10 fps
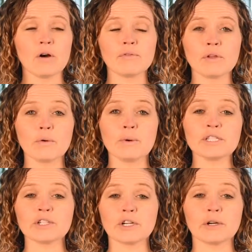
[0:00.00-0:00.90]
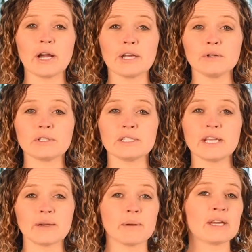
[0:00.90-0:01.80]
over the winter, I used to
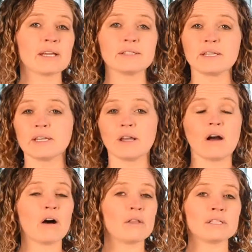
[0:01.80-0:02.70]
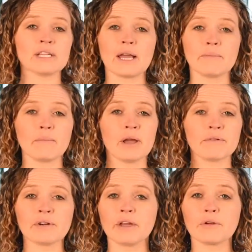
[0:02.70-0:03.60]
take my kids in all the time,
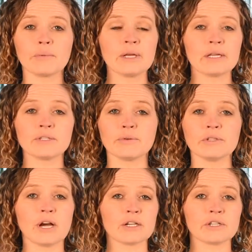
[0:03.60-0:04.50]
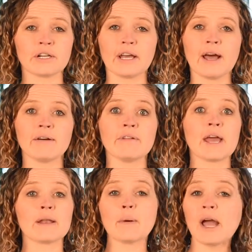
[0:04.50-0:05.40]
every other week, to a doctor to have an
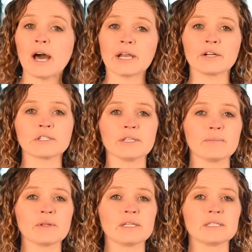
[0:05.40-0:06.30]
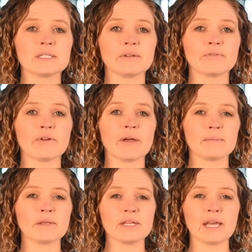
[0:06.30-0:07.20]
antibiotic or something for
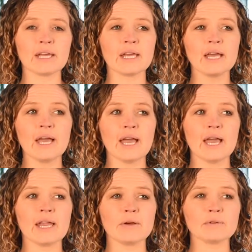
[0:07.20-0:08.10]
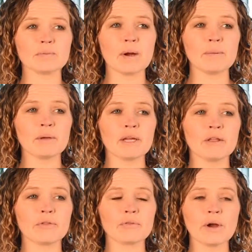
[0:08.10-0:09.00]
them to take. And it was
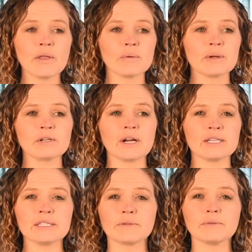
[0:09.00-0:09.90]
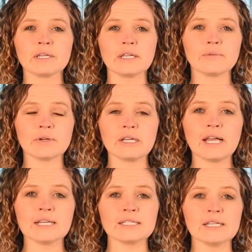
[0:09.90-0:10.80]
probably throughout the winter, I didn't really
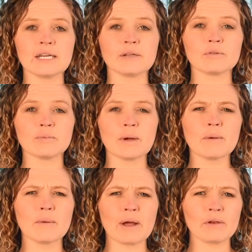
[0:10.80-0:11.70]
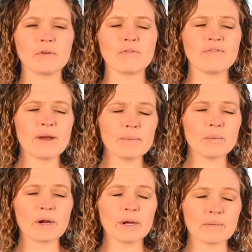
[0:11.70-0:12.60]
realize it, and it was probably around
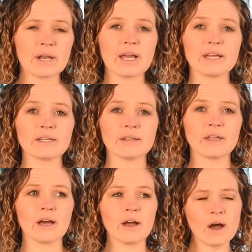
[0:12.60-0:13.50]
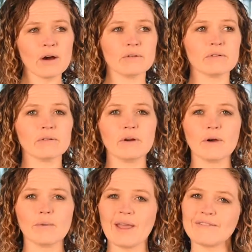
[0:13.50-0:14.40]
February when I thought, oh,
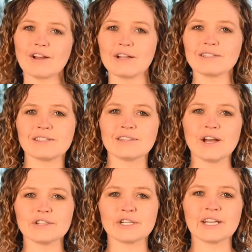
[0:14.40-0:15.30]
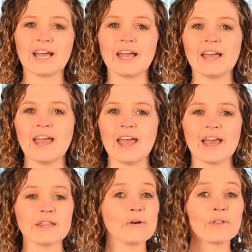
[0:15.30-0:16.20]
we haven't gone to the doctor yet.
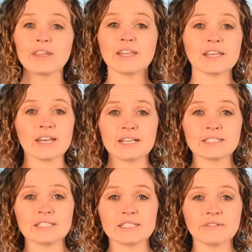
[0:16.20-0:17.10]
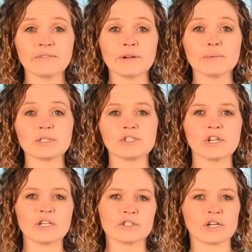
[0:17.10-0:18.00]
And the only thing that I had done different was
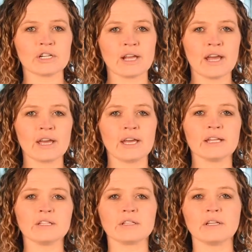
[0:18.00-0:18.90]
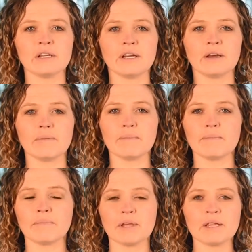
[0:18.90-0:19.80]
changed our diet and
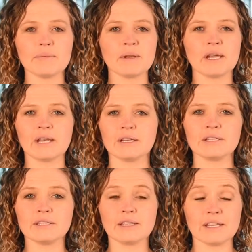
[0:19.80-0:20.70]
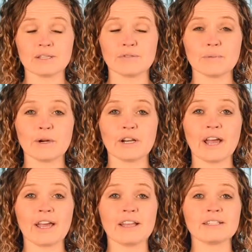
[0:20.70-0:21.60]
eliminated things from our
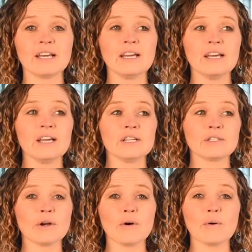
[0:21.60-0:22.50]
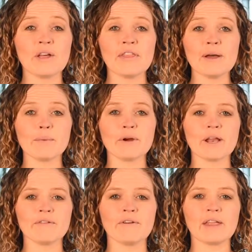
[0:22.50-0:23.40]
diet. So at that
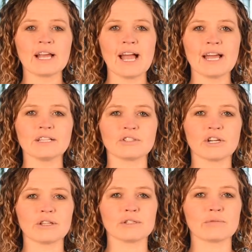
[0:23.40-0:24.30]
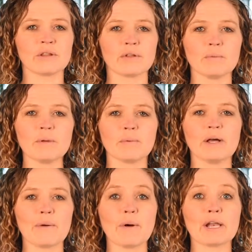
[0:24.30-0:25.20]
point, I felt like I had to share this with other
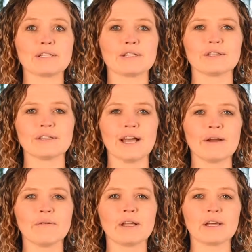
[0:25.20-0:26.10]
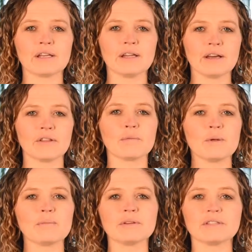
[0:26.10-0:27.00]
people. I wanted other
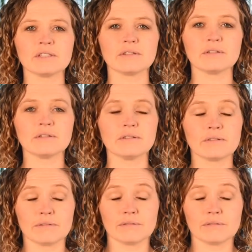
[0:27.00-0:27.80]
people to